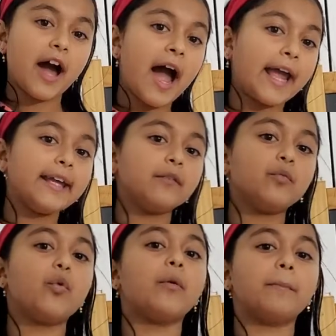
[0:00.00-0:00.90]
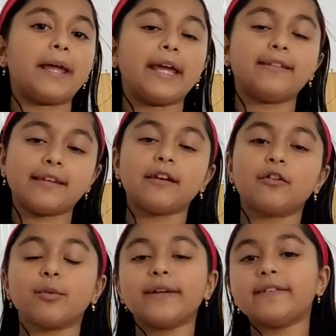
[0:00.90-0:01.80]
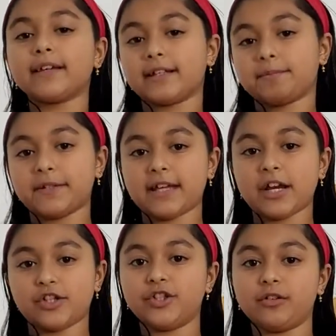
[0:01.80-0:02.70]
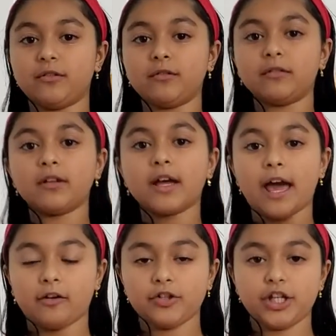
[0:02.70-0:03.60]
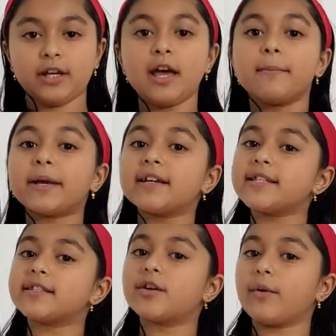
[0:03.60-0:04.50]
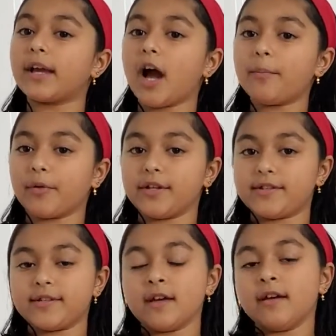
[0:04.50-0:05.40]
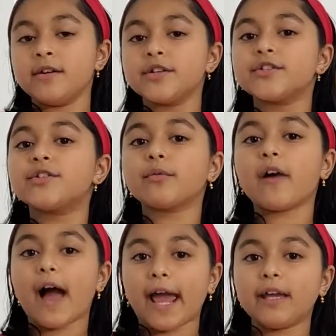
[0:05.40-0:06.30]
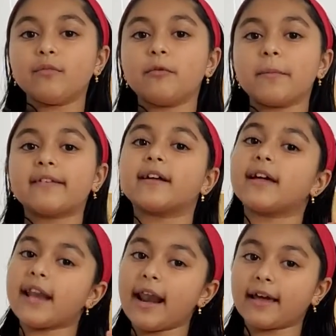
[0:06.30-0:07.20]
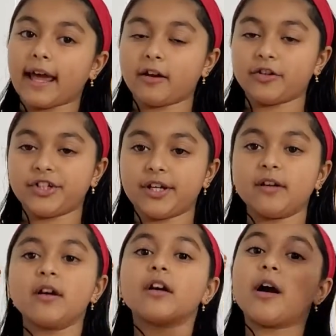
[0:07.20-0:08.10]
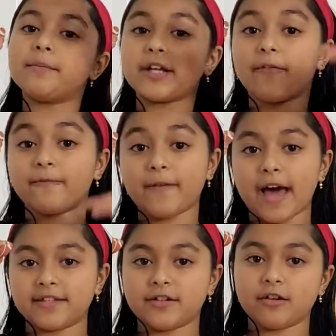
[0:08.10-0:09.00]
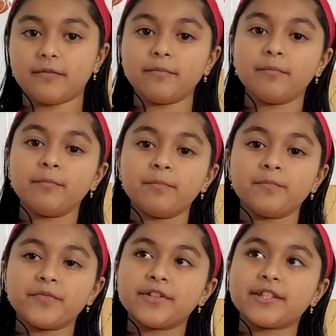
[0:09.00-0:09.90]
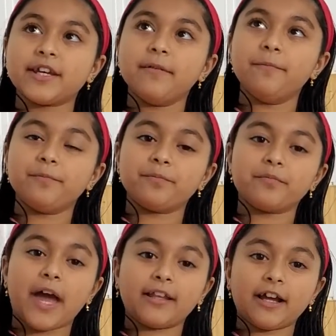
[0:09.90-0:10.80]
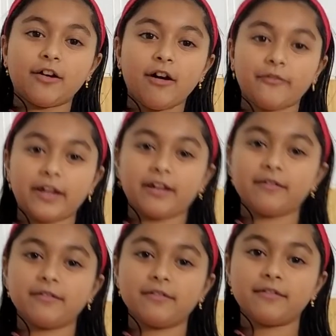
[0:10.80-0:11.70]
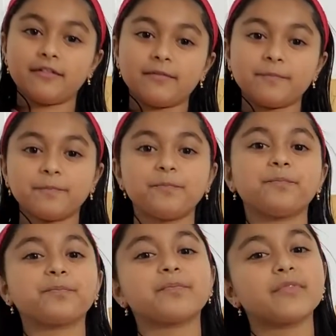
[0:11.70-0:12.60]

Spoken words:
height will, it's increasing its potential energy because it's going upwards. So the height will make the kinetic energy come down faster. See? I let go of it.